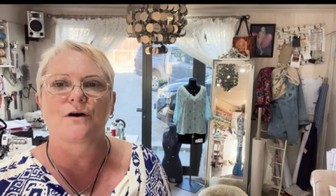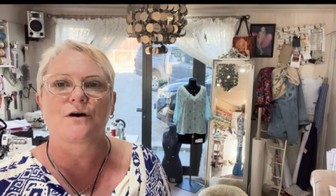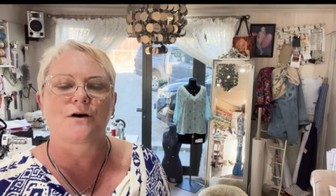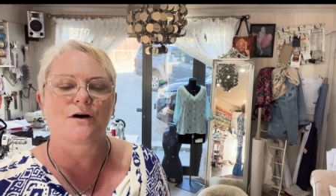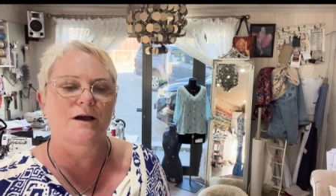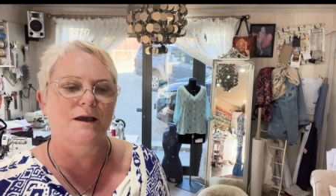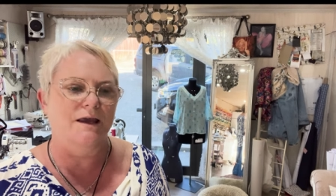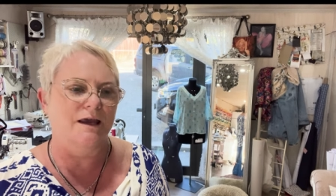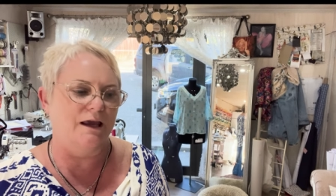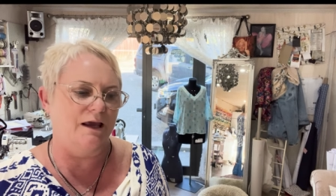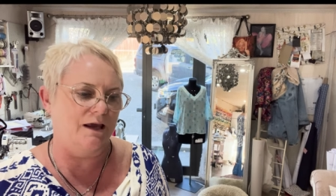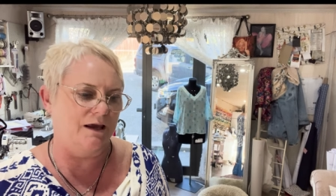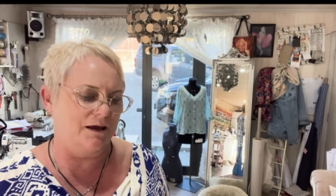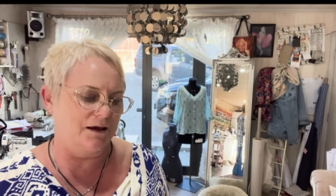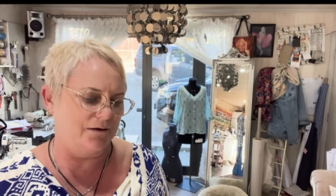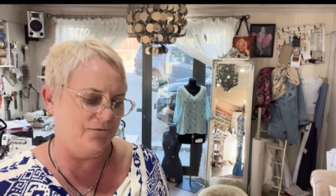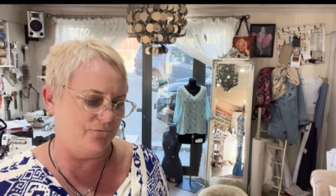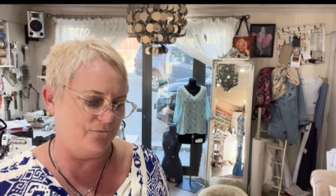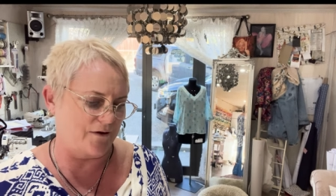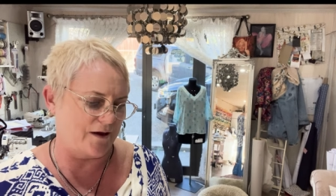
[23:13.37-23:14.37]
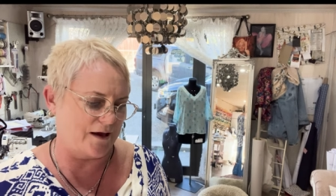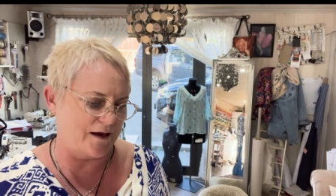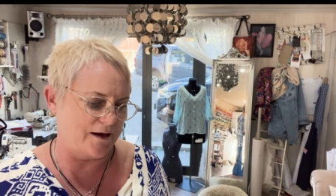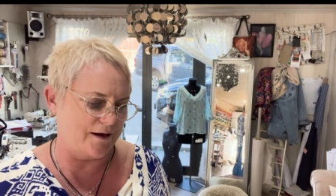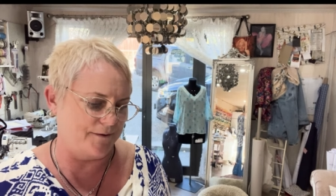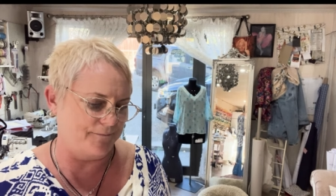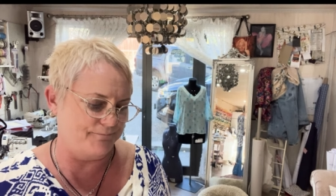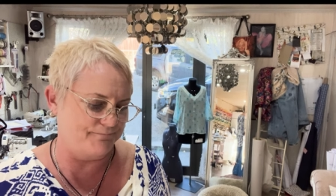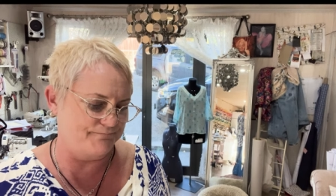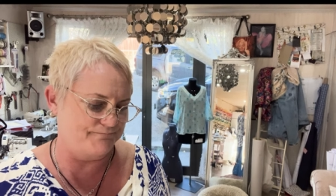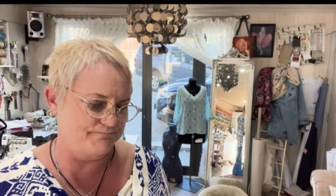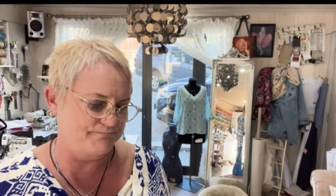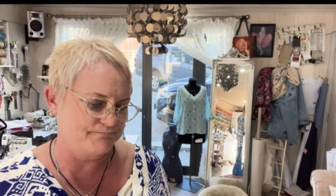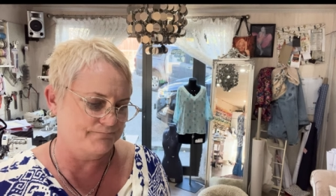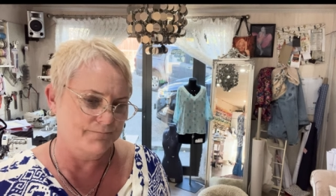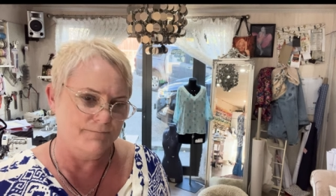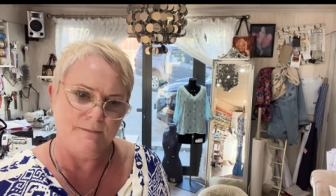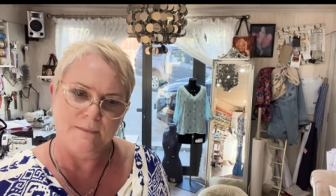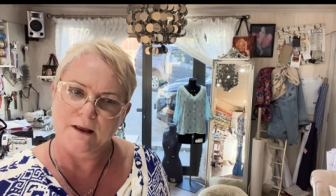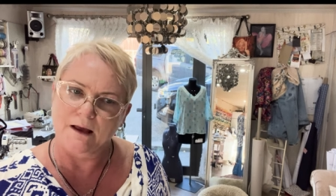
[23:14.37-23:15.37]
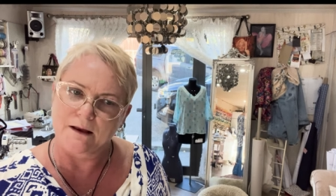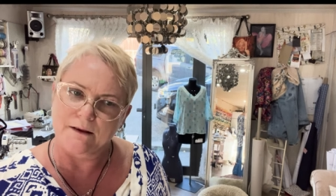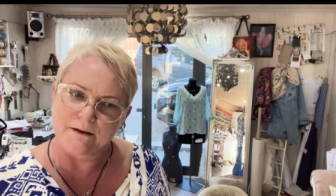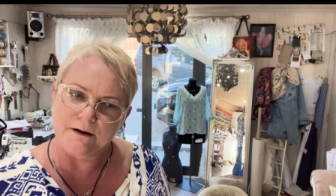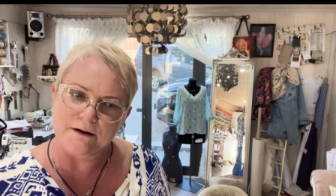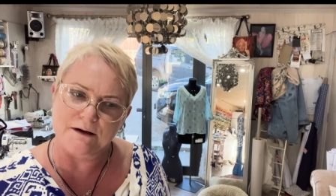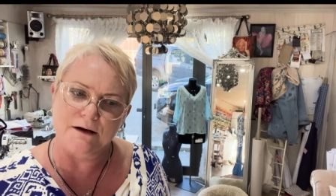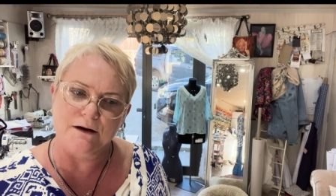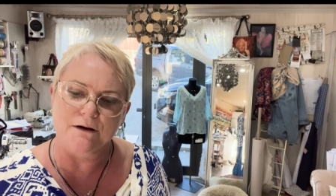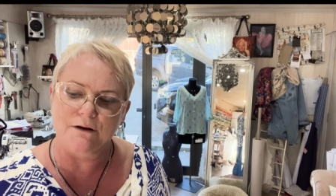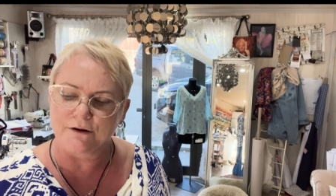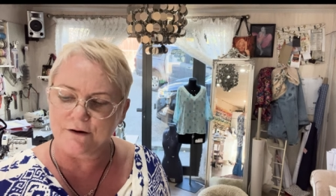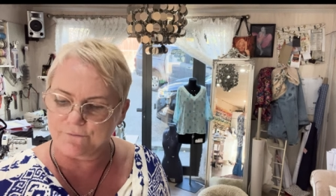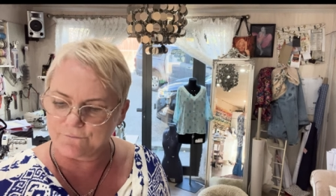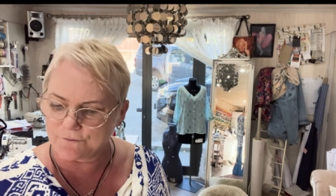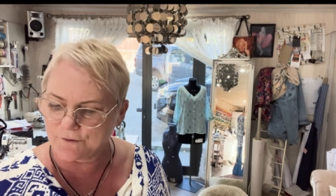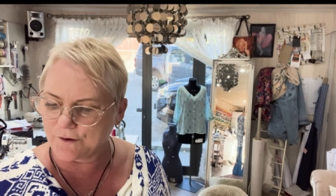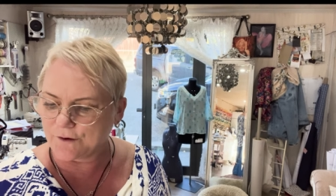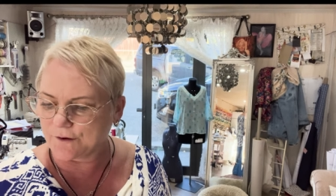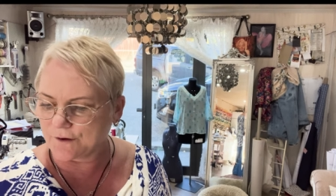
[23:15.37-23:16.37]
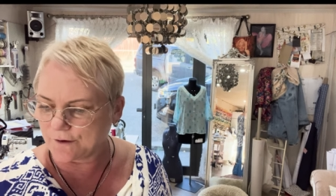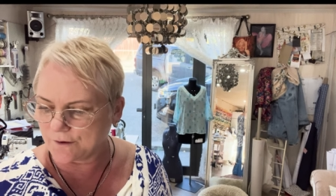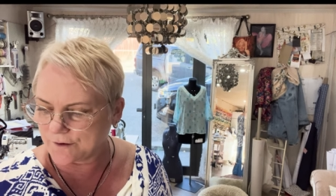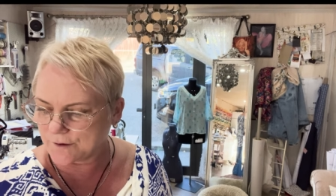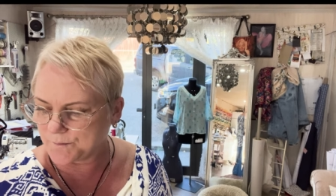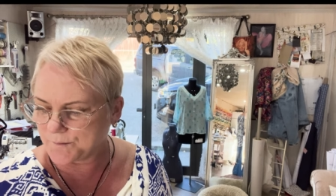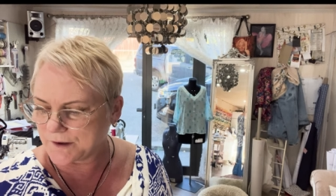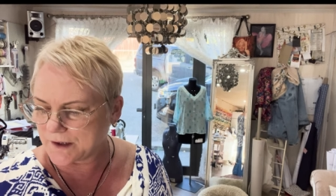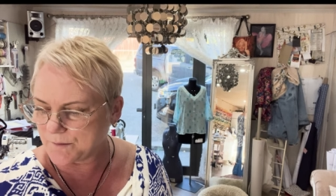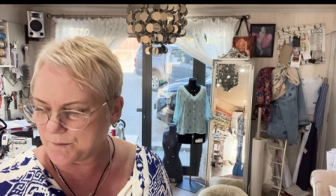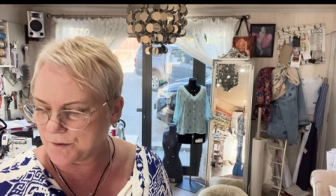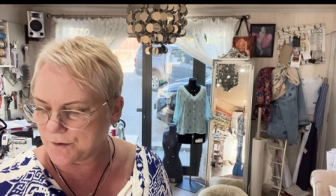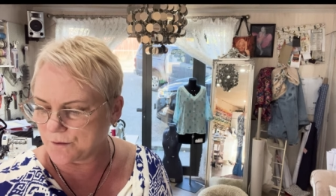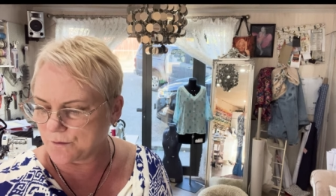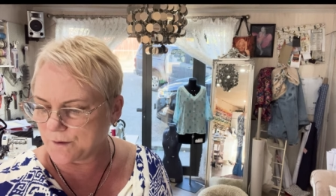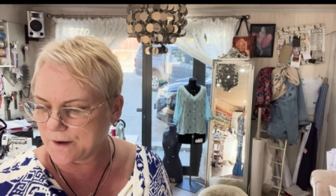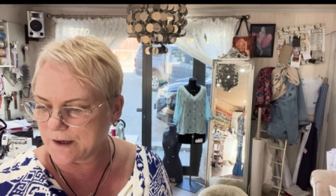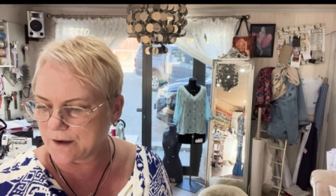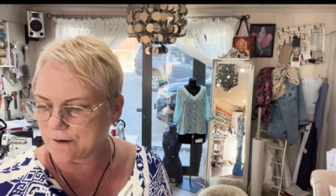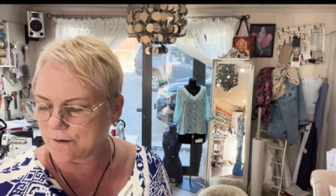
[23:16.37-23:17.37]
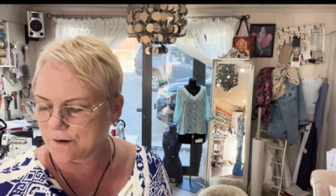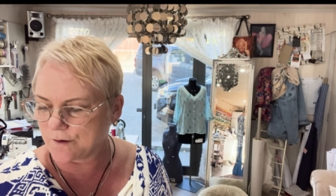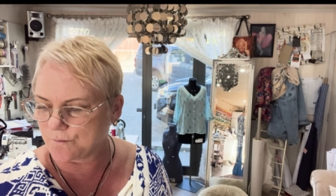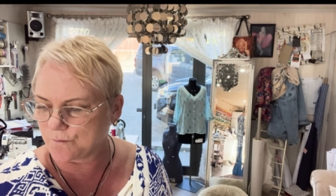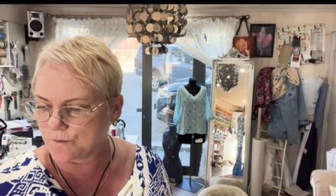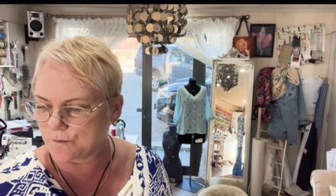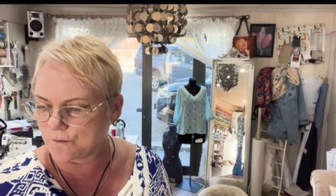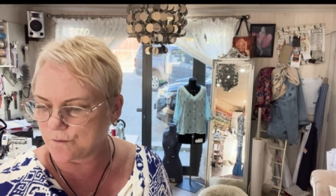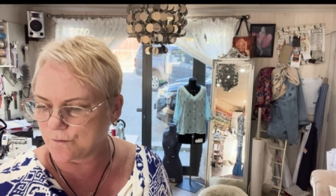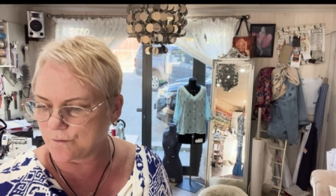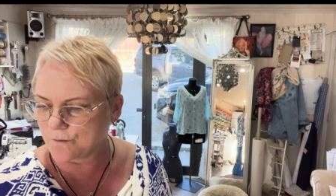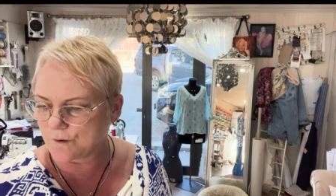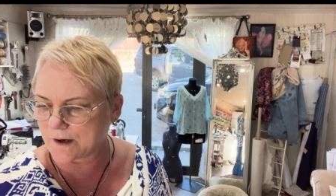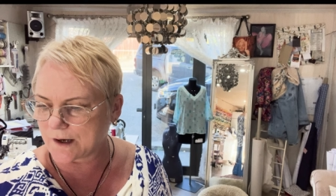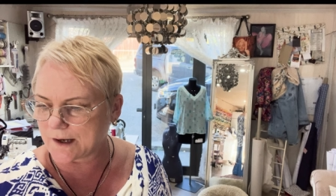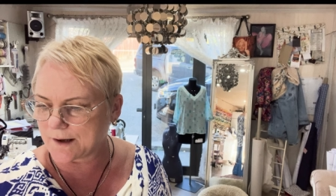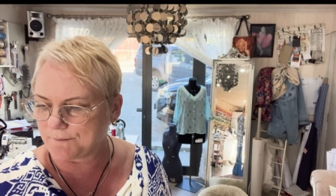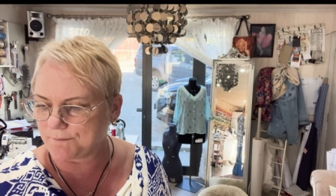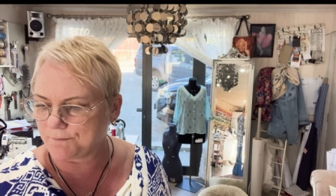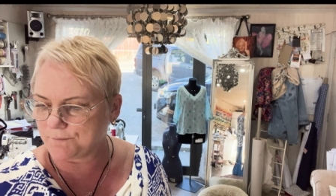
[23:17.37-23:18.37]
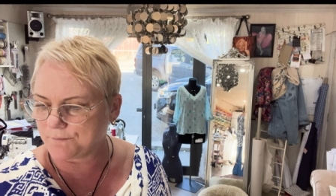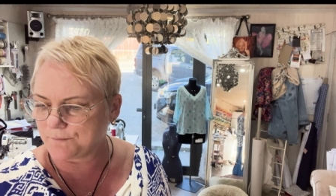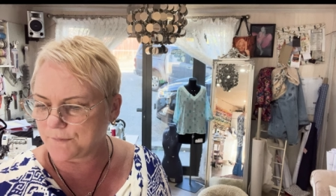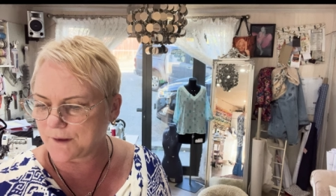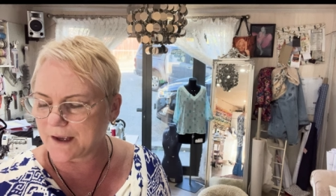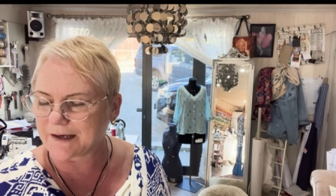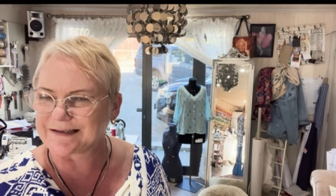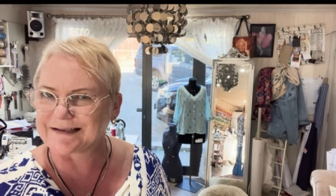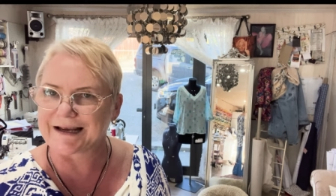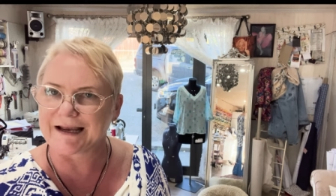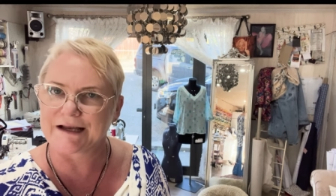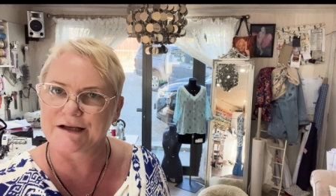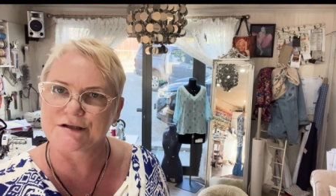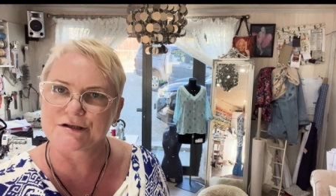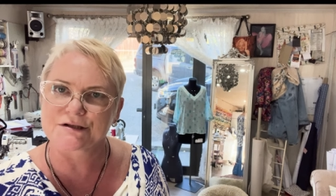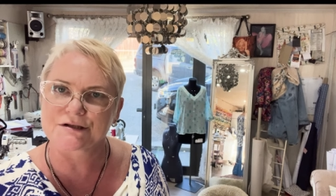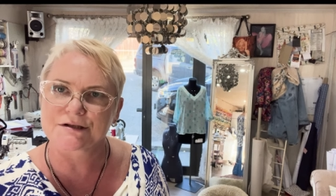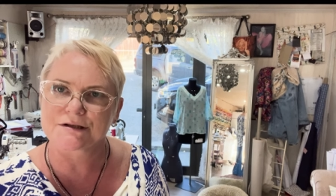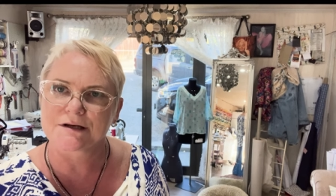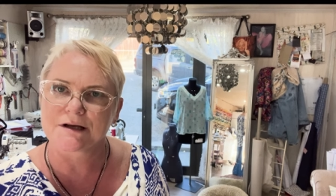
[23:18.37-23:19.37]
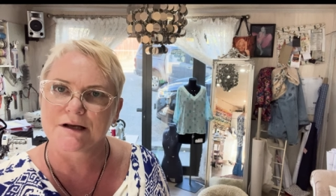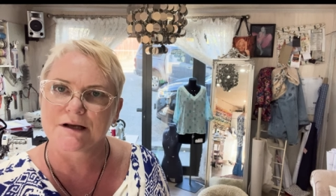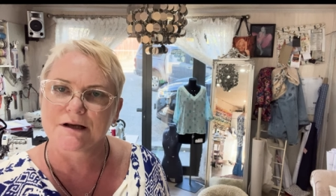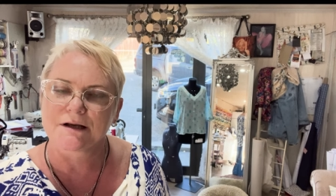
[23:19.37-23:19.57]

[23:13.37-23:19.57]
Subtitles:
I have, there are a lot of people, and I will attach